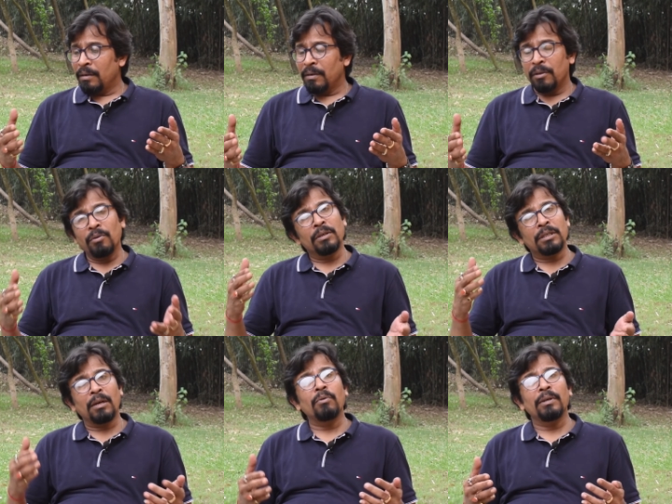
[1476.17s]
you are
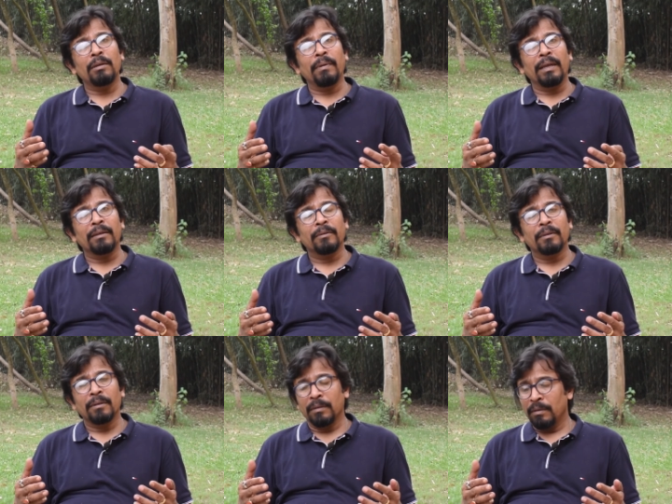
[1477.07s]
surrounded by.
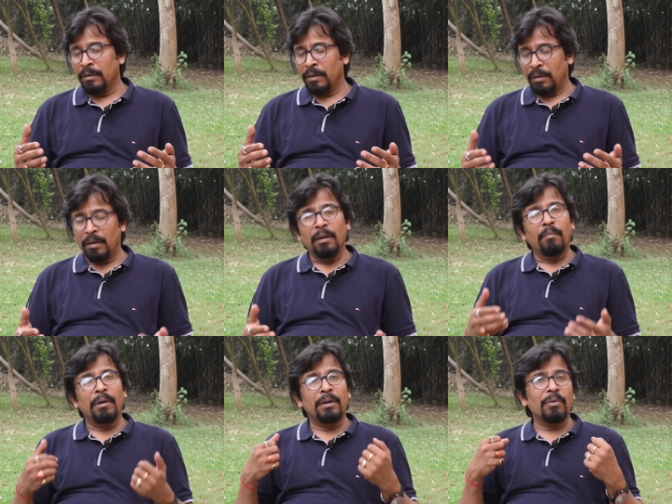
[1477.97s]

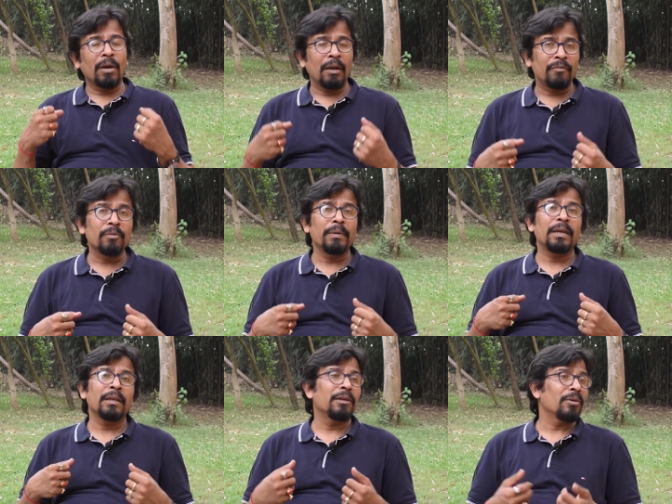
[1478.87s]
But you have to
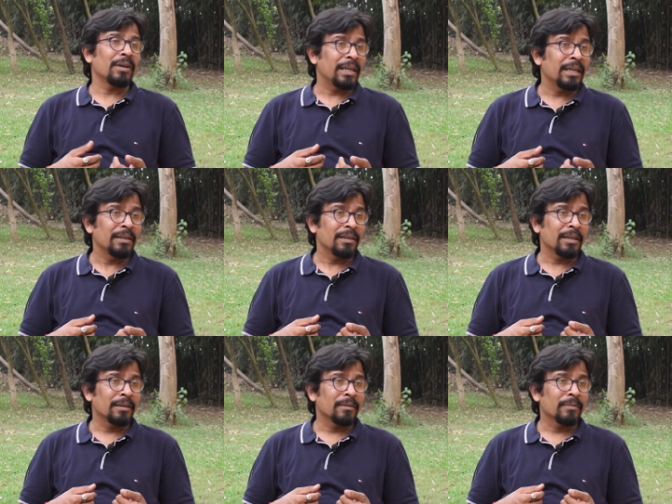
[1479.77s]
maintain your
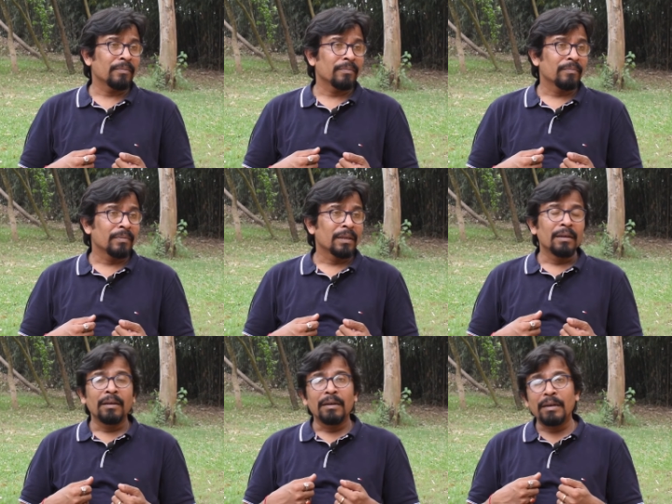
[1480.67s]
identity.
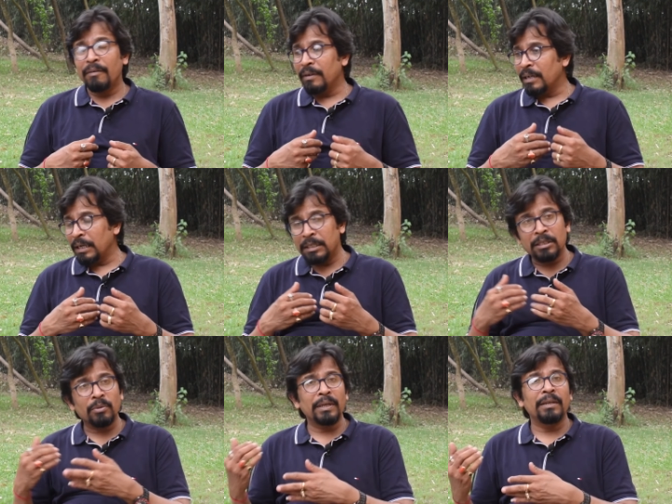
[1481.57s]
Never get
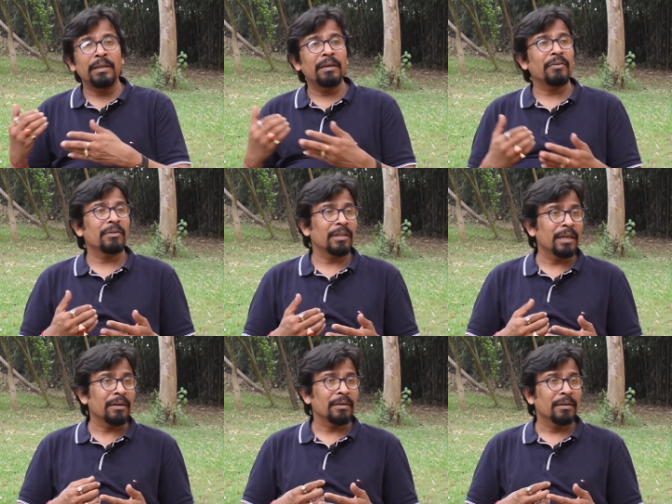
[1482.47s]
swayed here or
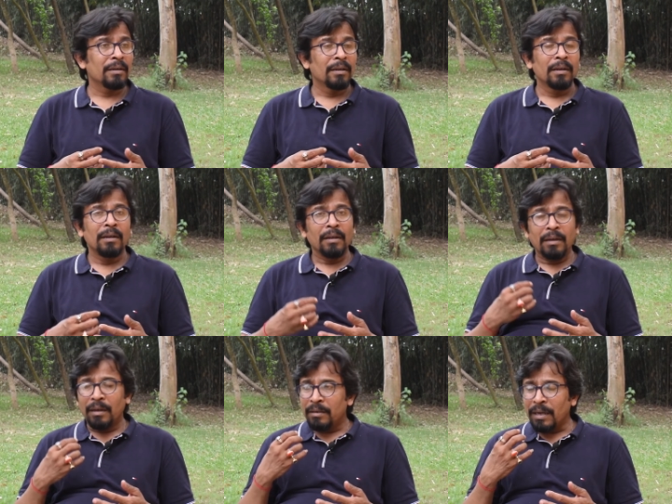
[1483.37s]
there.
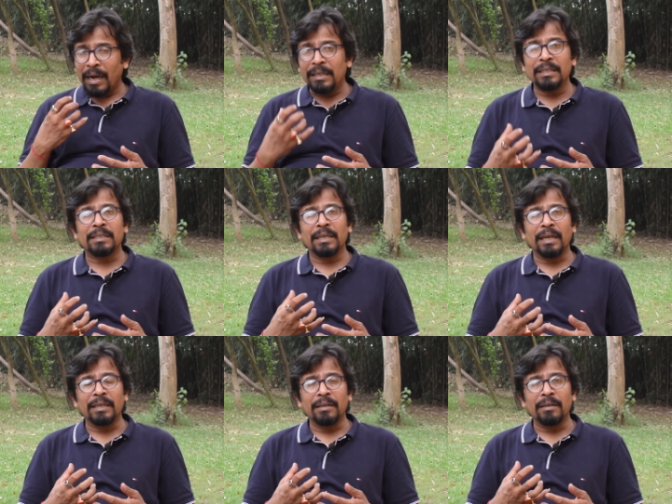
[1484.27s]
The artistic
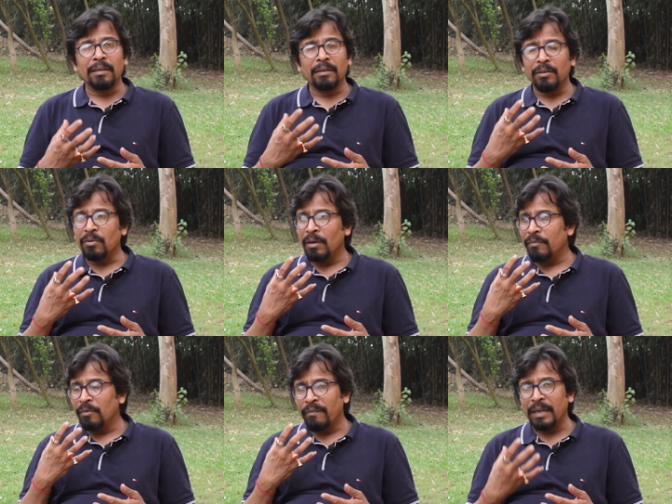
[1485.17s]
identity, you
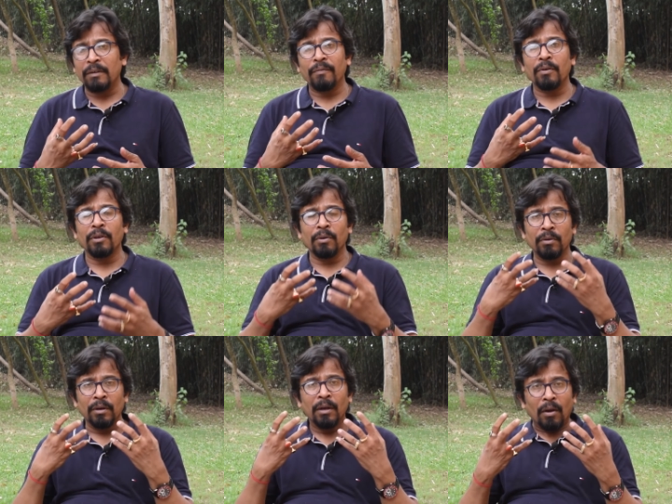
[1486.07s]
have to fight for
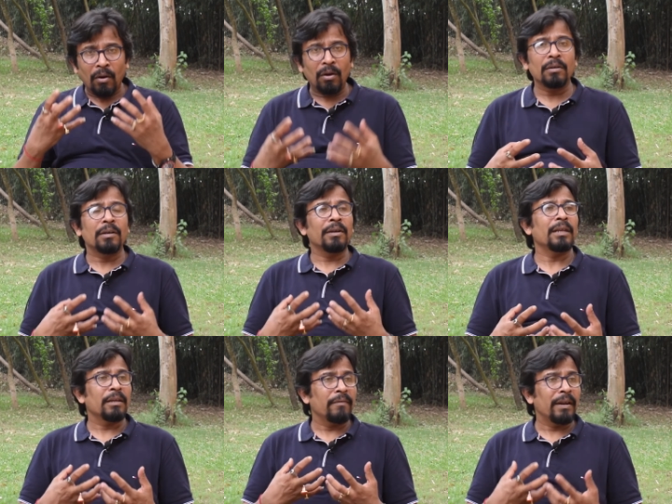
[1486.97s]
your own
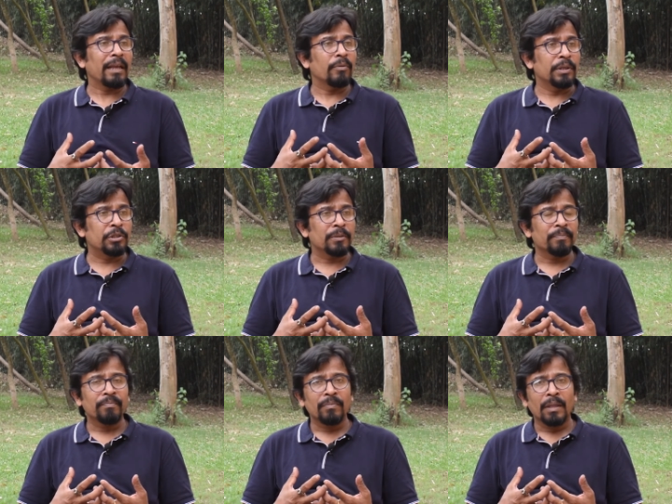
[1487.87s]
creative language.
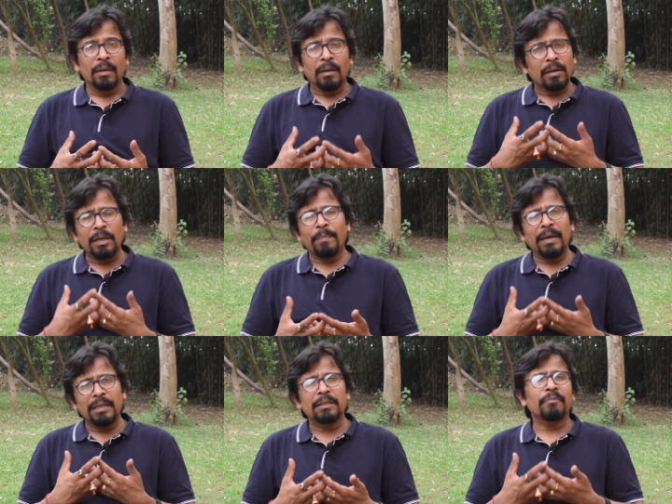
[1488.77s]

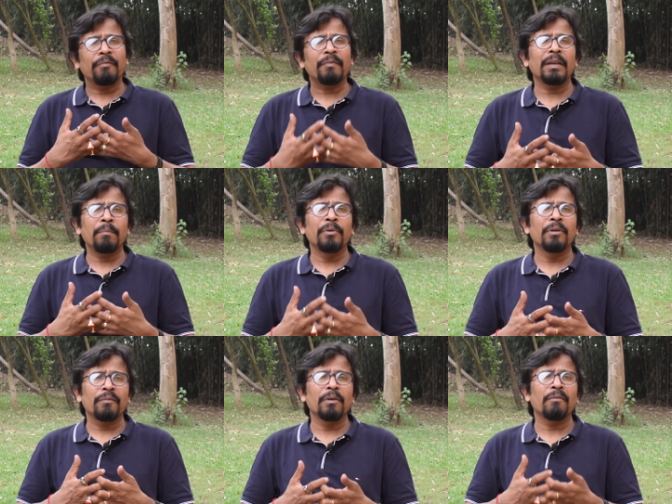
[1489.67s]
Nepal is a very
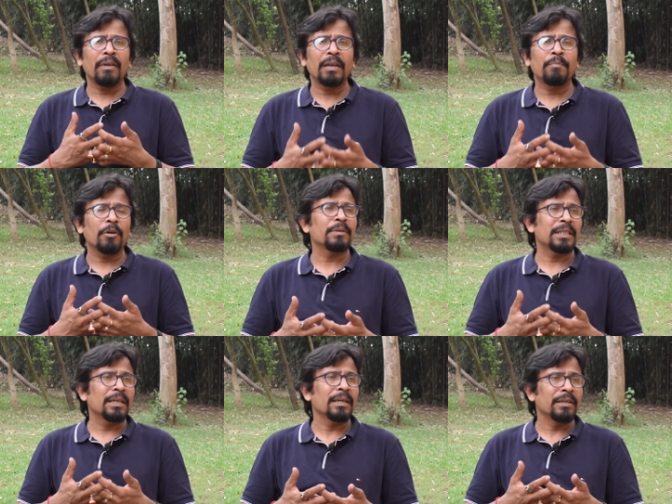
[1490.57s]
beautiful, very
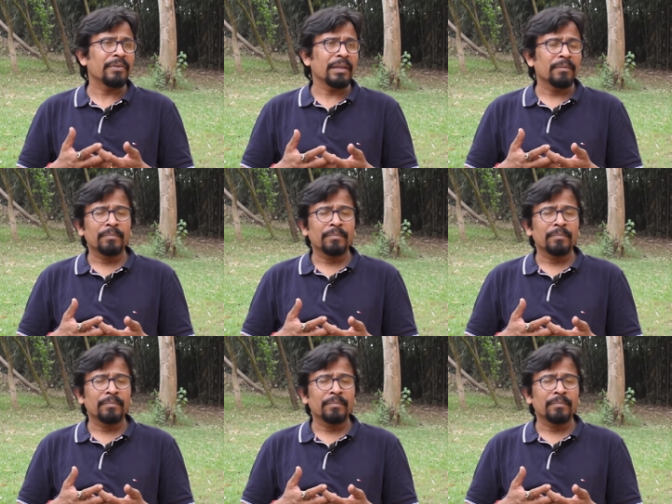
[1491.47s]
promising country,